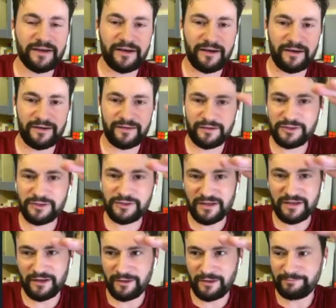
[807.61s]
there is
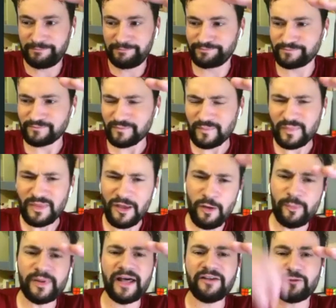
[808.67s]
a
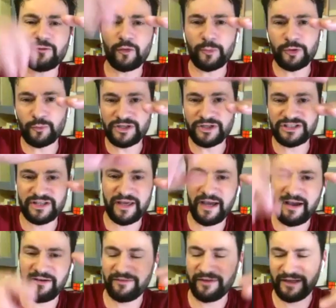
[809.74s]
platform on which they
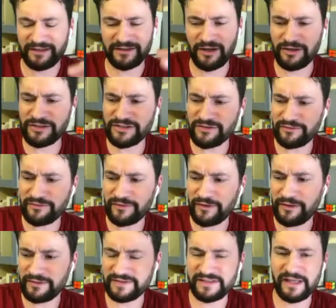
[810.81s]
have like tons of
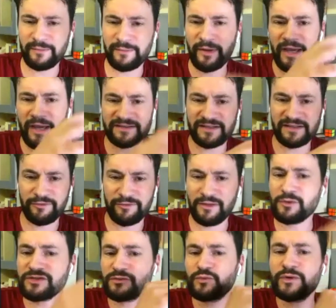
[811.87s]
sandbags and everything.
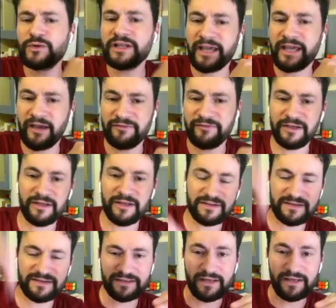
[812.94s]
It was really heavy, and
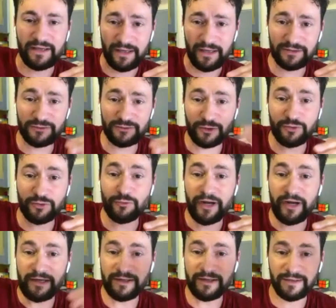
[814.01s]
it's hanged to a
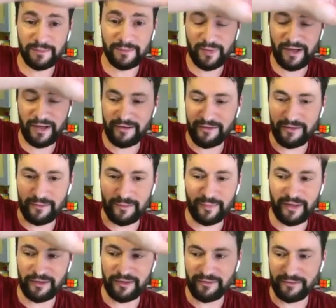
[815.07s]
crane by
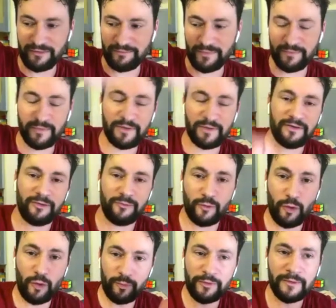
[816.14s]
a
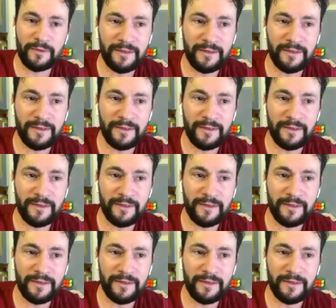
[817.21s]
rope,